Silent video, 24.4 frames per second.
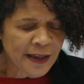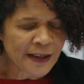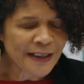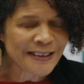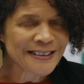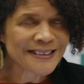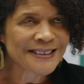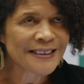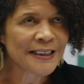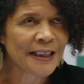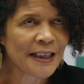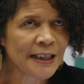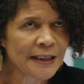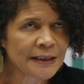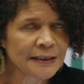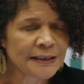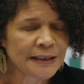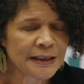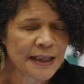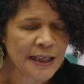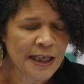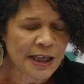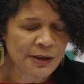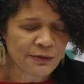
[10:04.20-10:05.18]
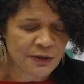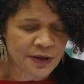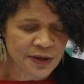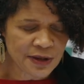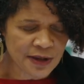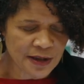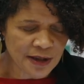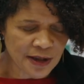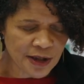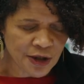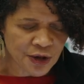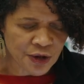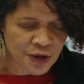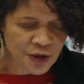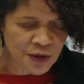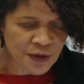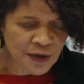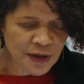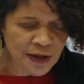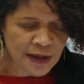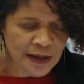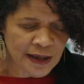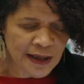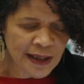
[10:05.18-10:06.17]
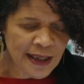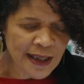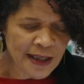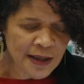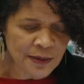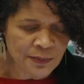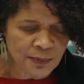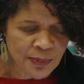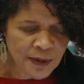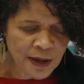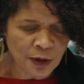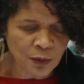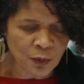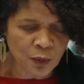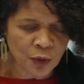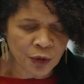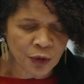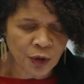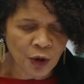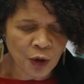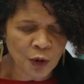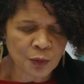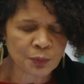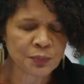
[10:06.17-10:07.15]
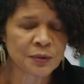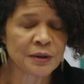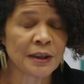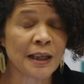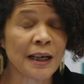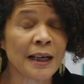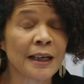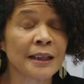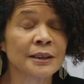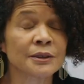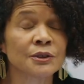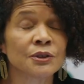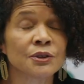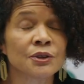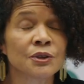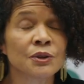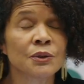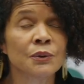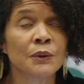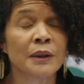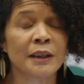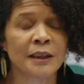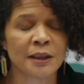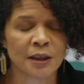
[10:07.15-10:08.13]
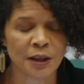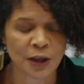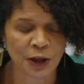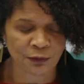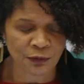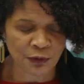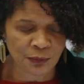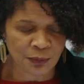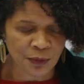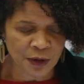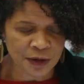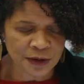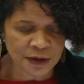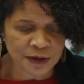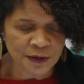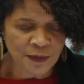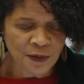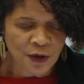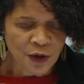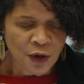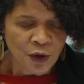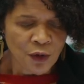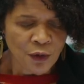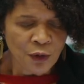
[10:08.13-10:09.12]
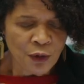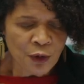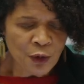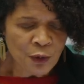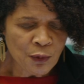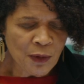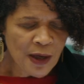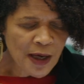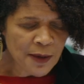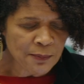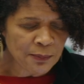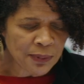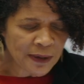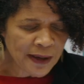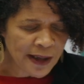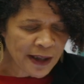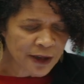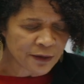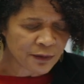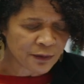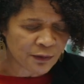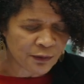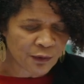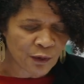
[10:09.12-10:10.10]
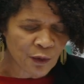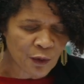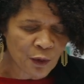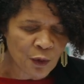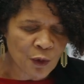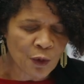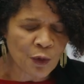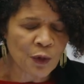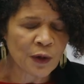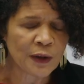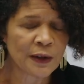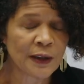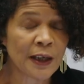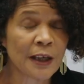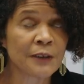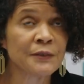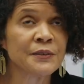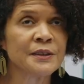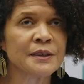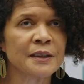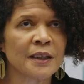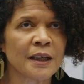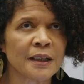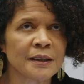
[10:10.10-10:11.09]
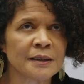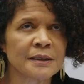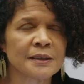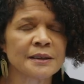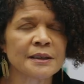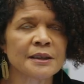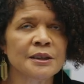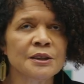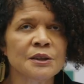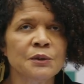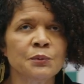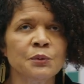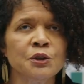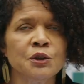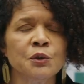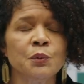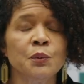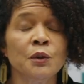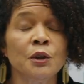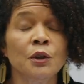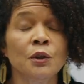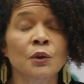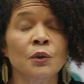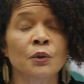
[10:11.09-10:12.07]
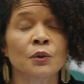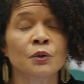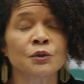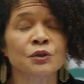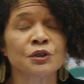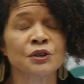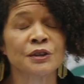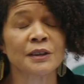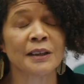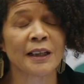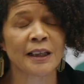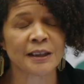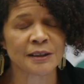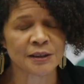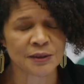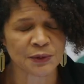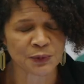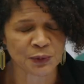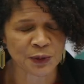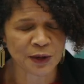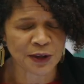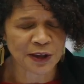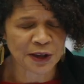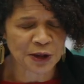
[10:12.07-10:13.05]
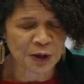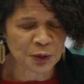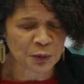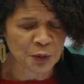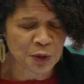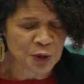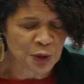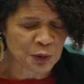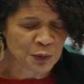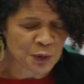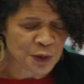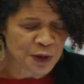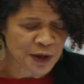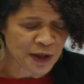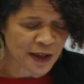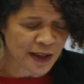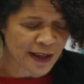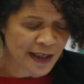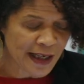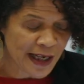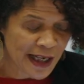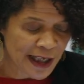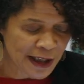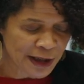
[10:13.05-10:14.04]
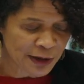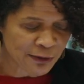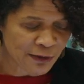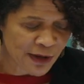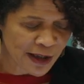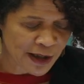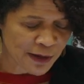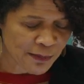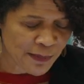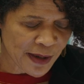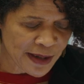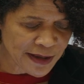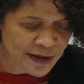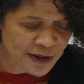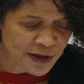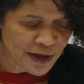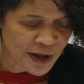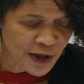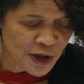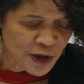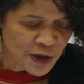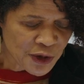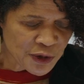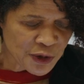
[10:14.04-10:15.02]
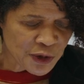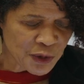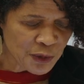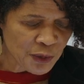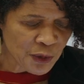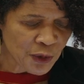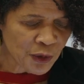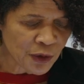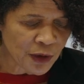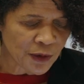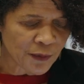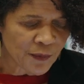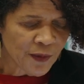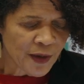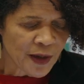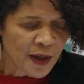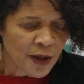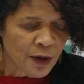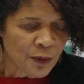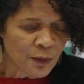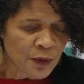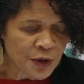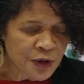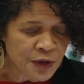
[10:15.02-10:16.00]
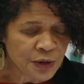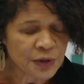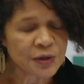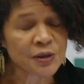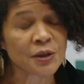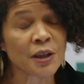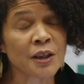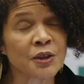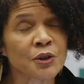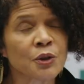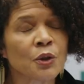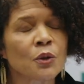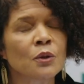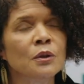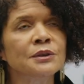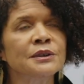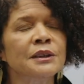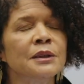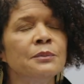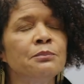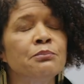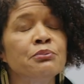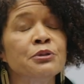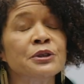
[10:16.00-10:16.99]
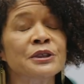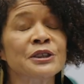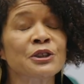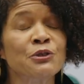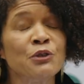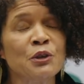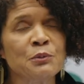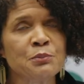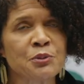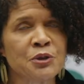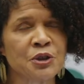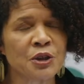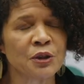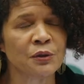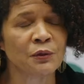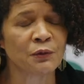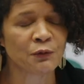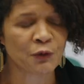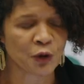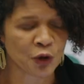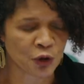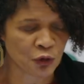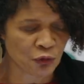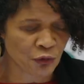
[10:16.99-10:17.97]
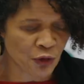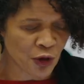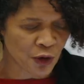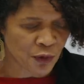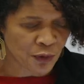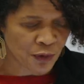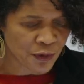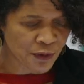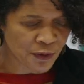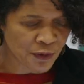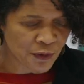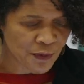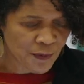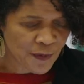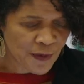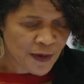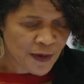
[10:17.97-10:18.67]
it's that heritage that Labour would hope to add to in government through our plan for life sciences, which we launched last week and which obviously I highly recommend to you all, which it's, it's called a prescription for growth.